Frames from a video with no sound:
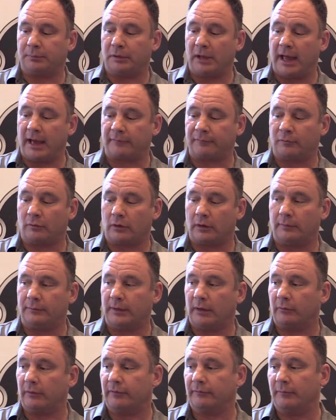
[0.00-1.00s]
platform
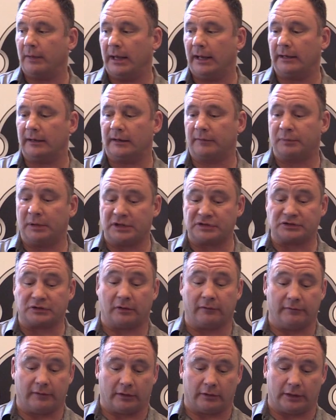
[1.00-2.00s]
that we've made a
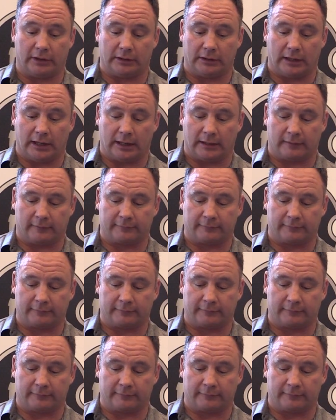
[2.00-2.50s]
pistol variant out